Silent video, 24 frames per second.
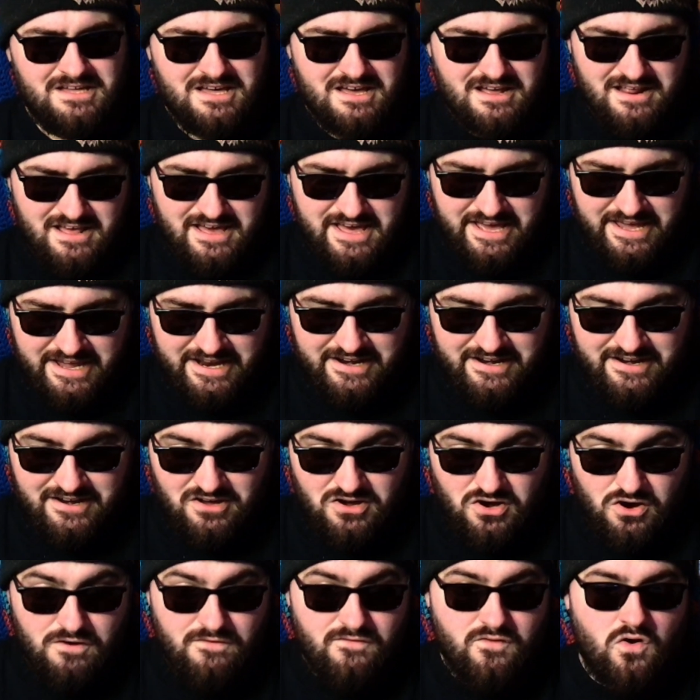and
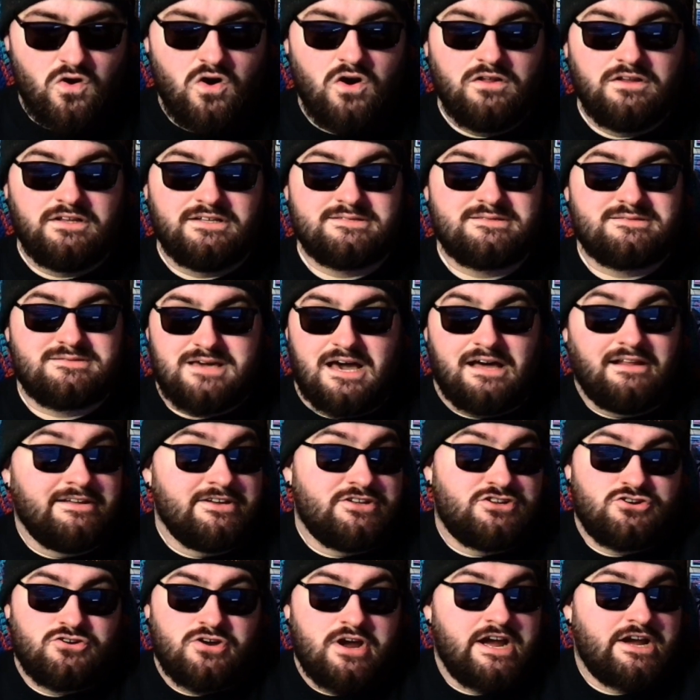overall, a solid
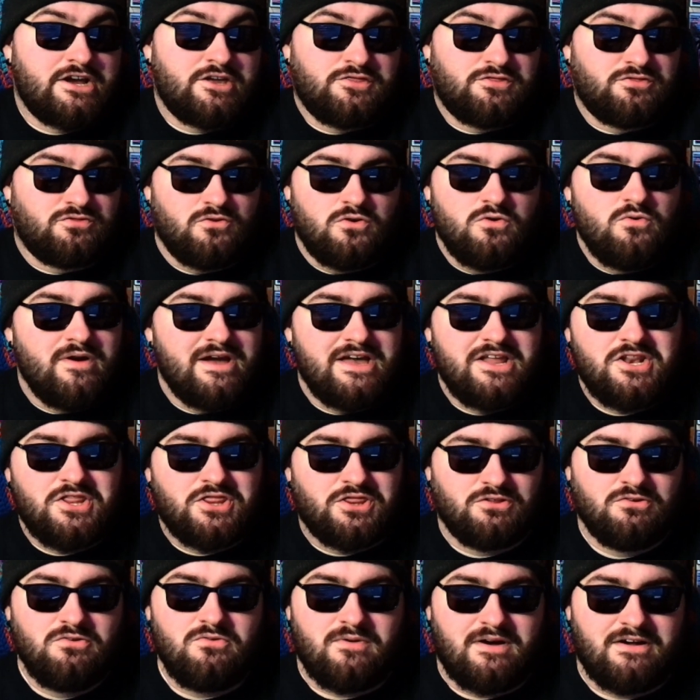track through and
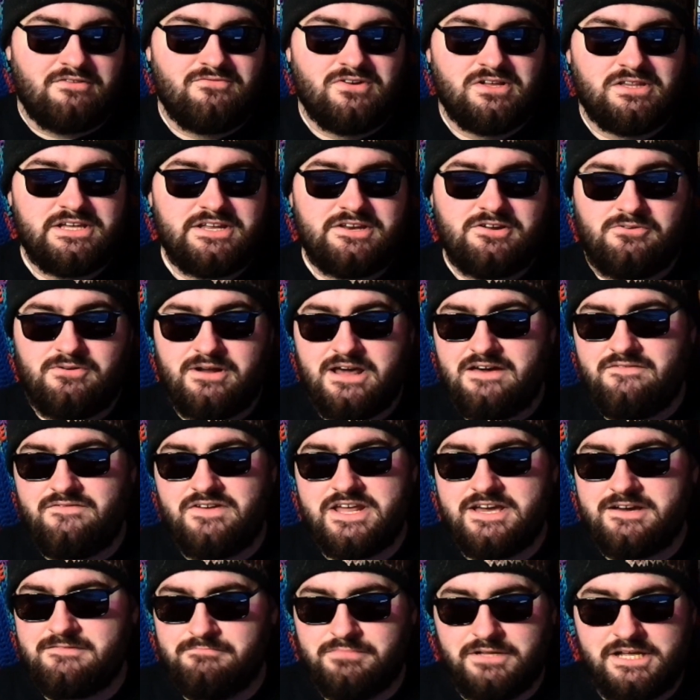through. I really don't have any
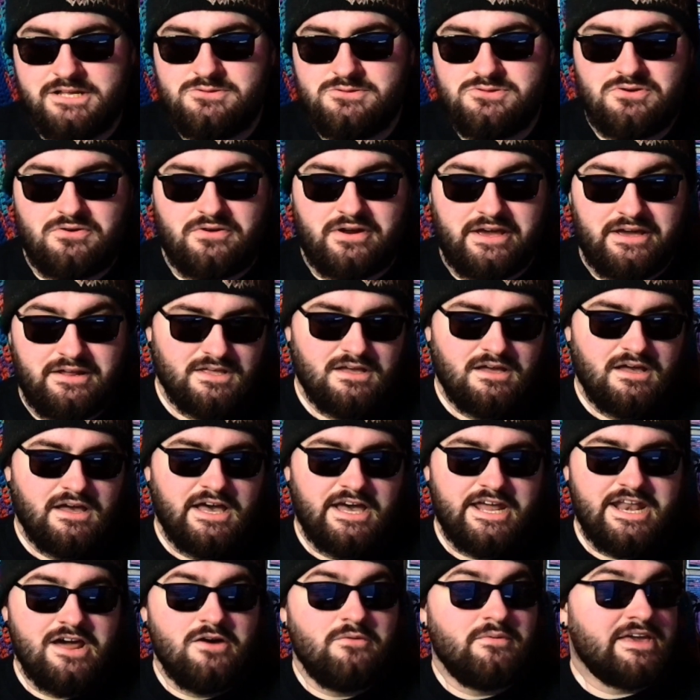complaints on it.
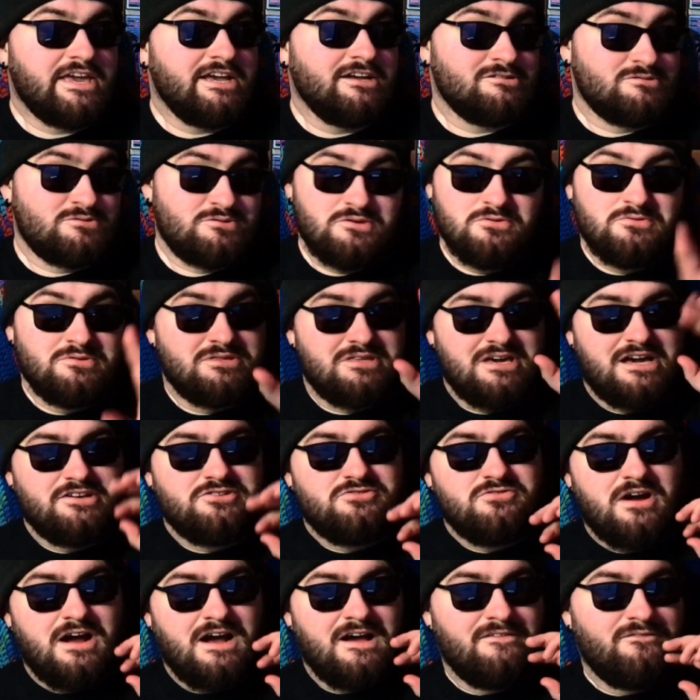And then we get Suicide
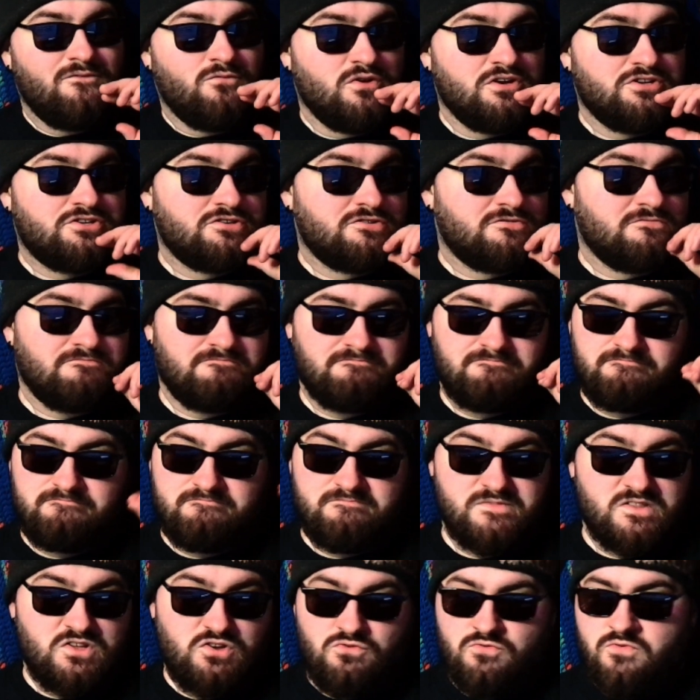Drive, which
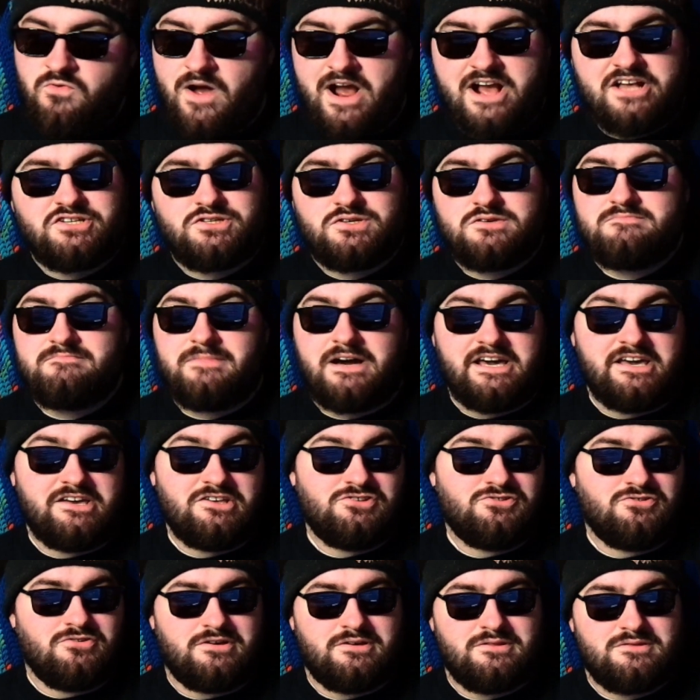crashes my
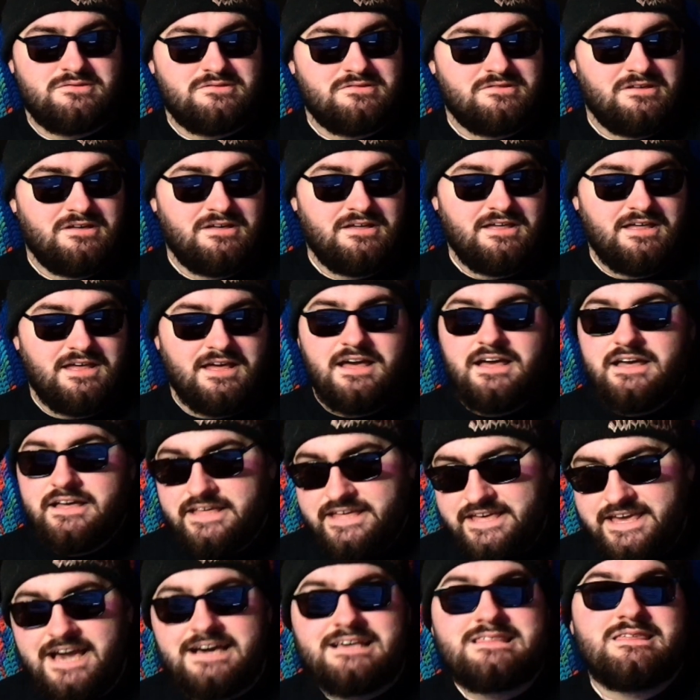interest.
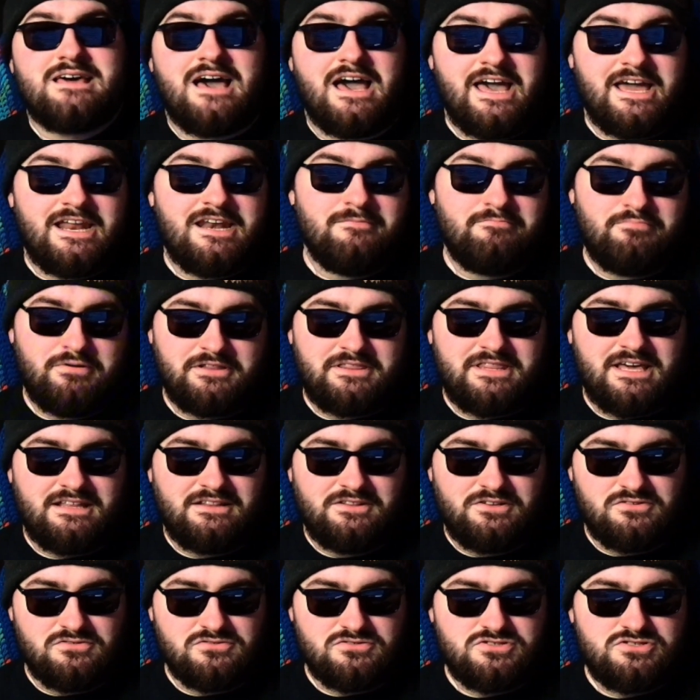Yes, I had to put that
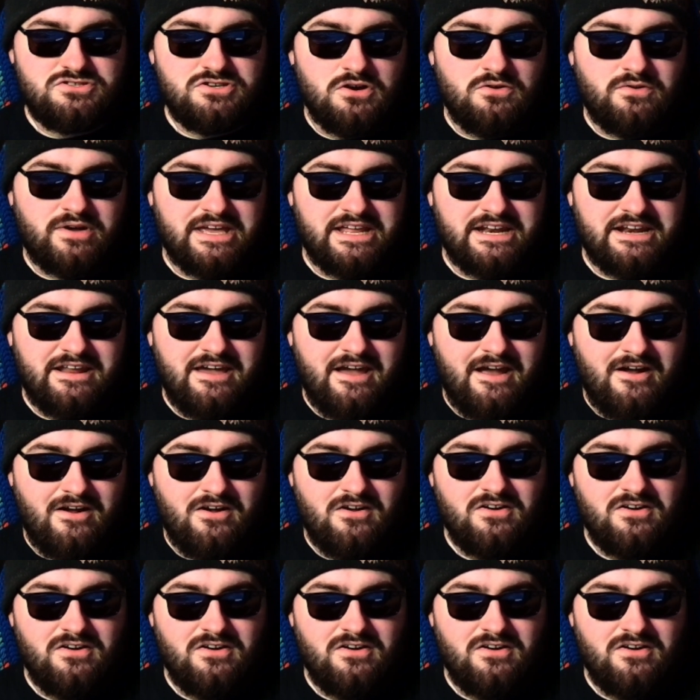little joke in there.